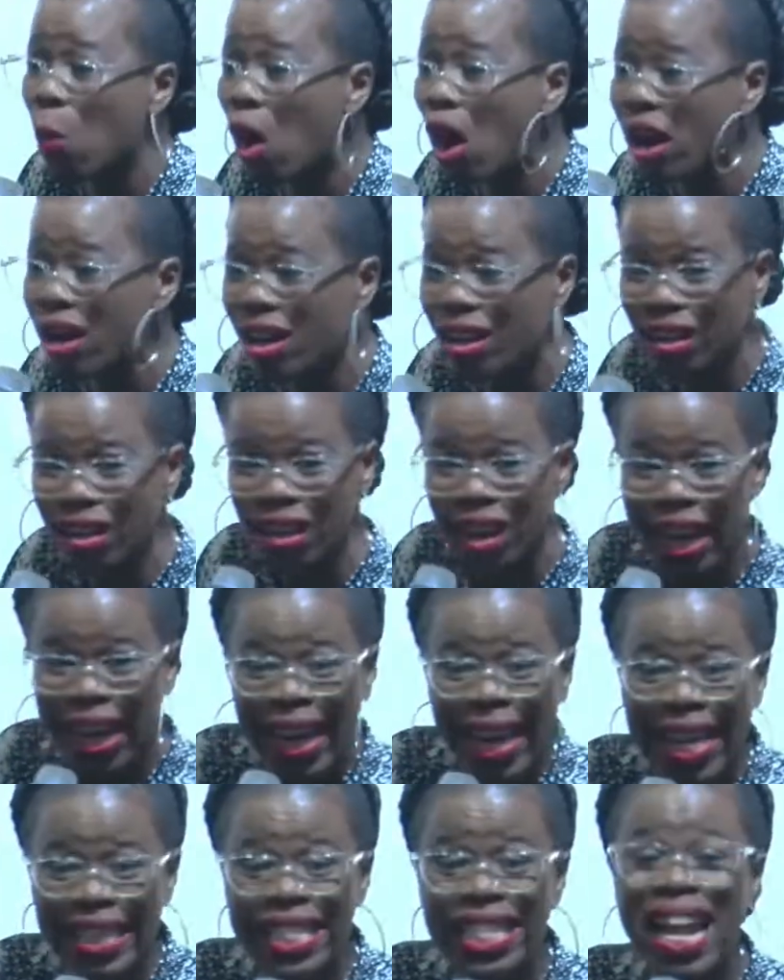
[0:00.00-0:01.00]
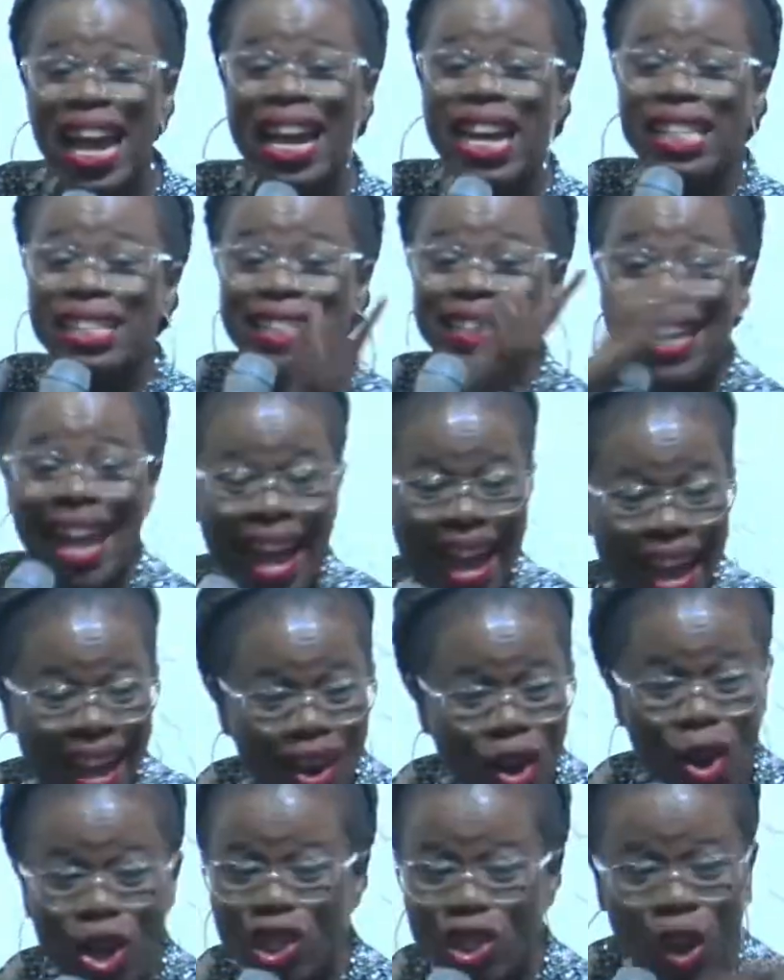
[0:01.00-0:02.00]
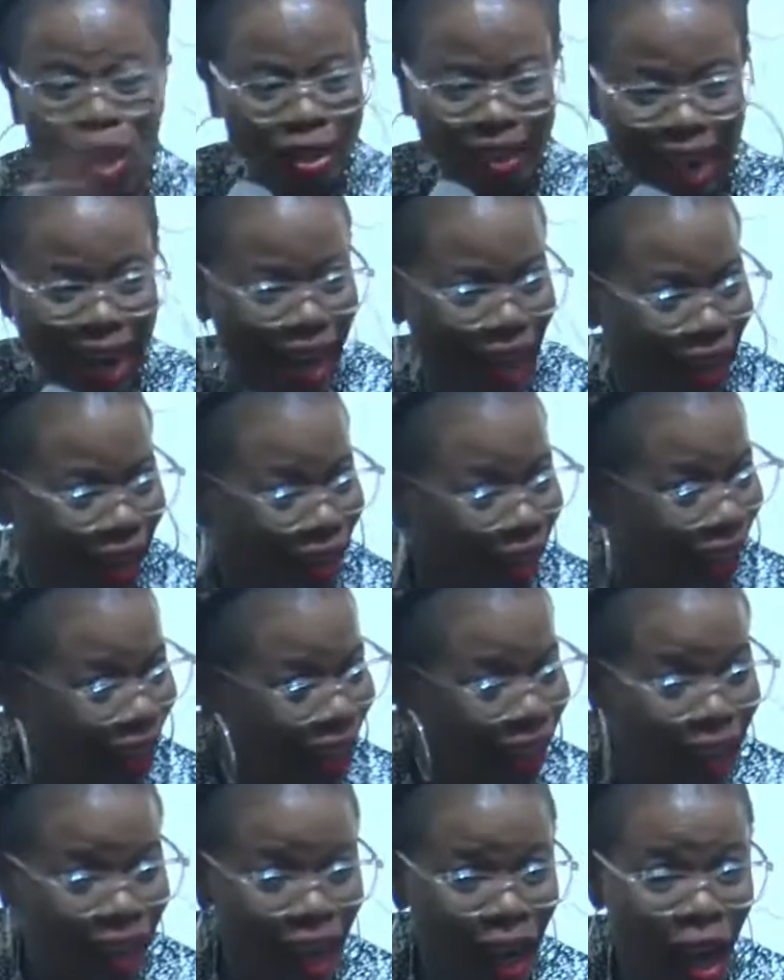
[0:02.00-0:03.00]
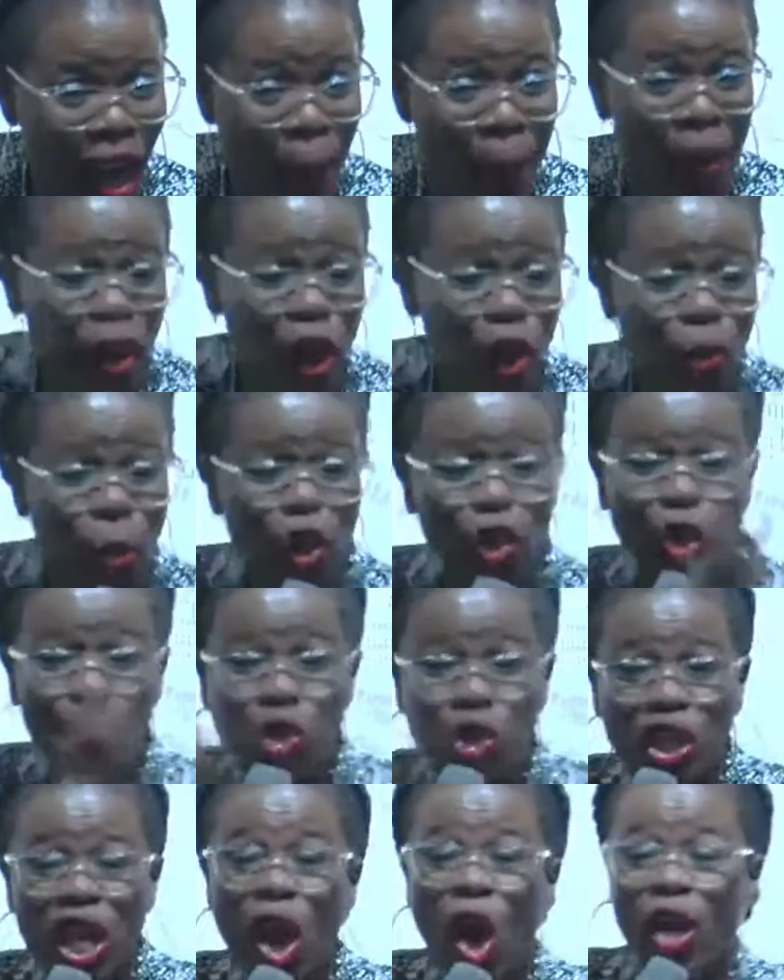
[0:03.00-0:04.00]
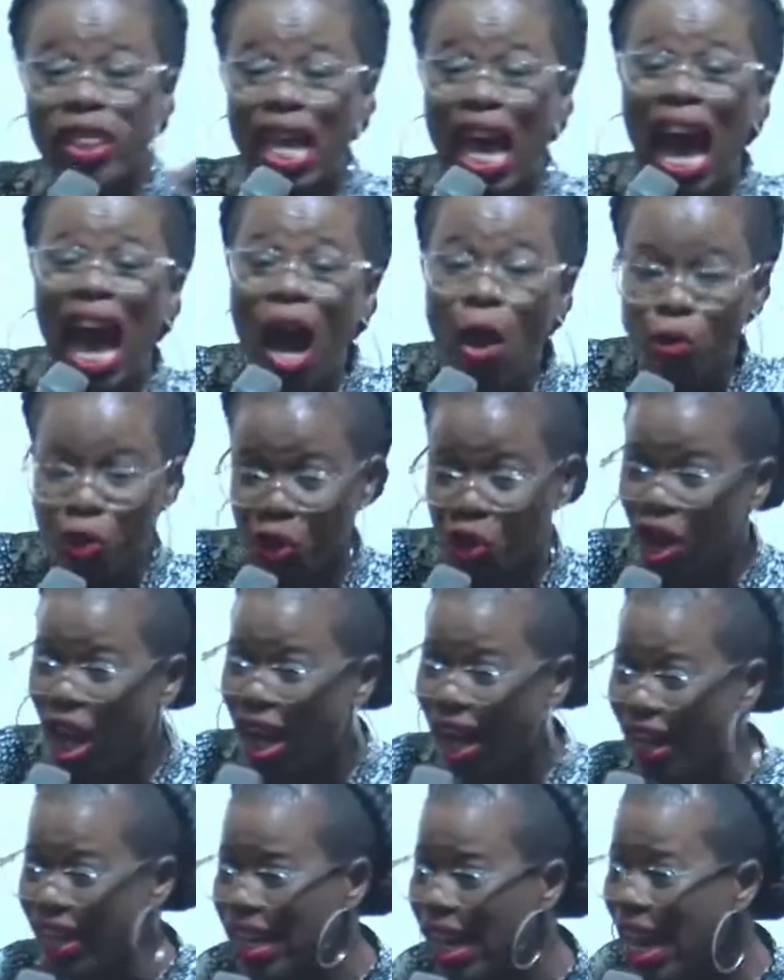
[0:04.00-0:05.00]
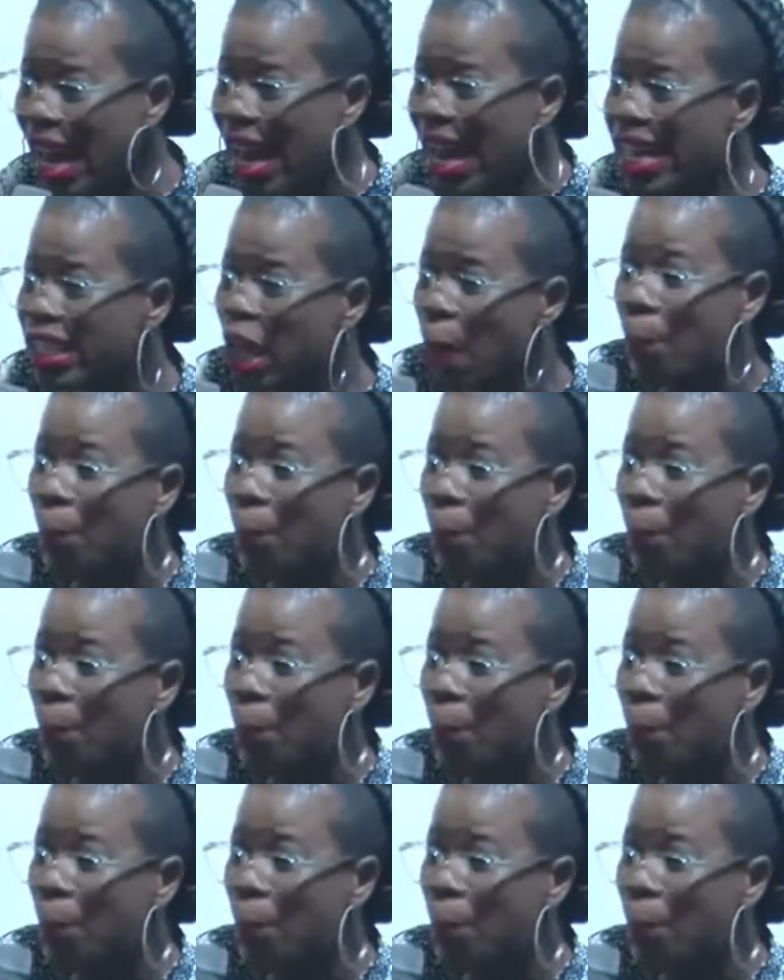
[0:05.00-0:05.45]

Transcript: one? Is it that it's there or it's not there? Because what you see on the outside is a